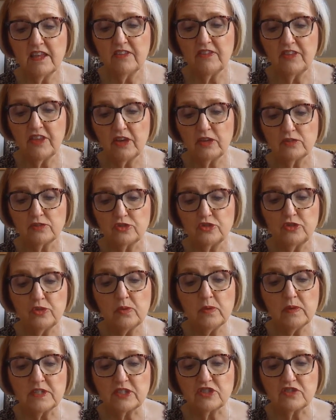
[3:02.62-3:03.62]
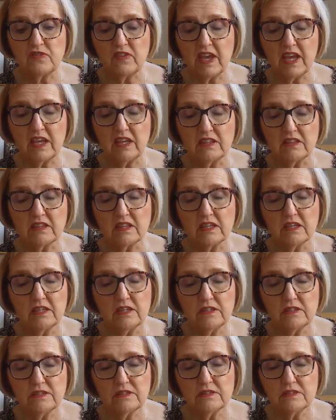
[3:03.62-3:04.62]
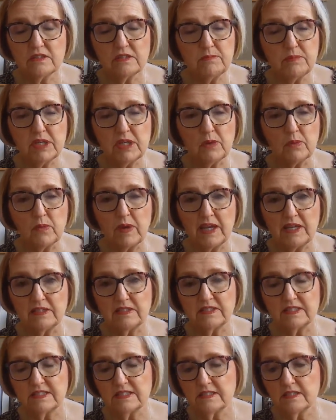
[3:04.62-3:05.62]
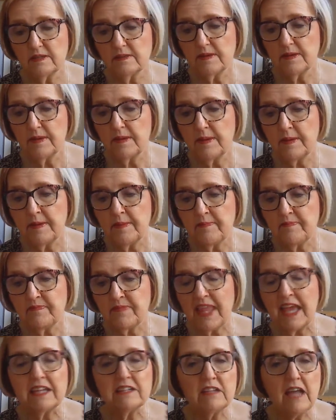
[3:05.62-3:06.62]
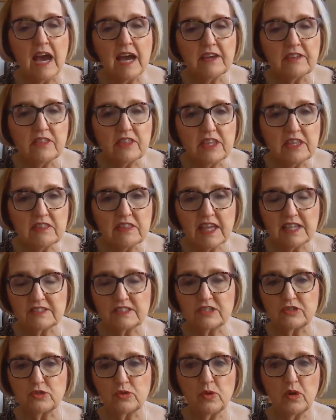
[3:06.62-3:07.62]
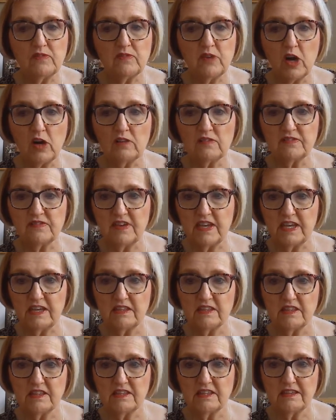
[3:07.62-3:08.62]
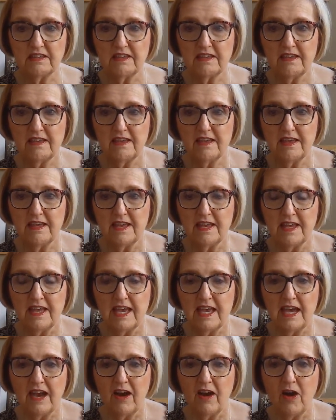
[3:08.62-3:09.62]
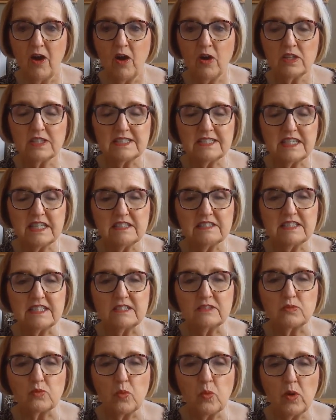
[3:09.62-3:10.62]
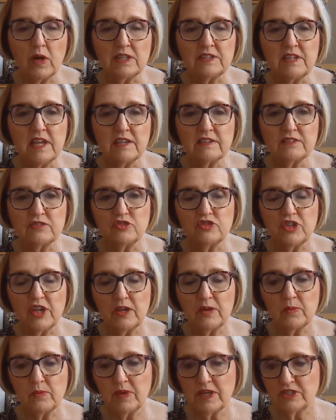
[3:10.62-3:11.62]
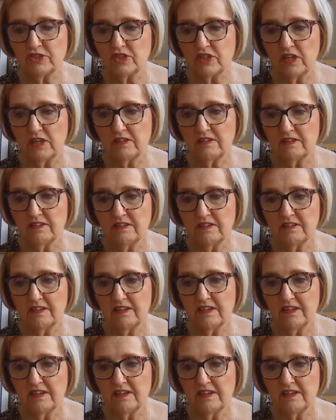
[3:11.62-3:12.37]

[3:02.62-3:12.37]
their Jewish faith, to be erased. And I think that's true of all faith. All it takes is one generation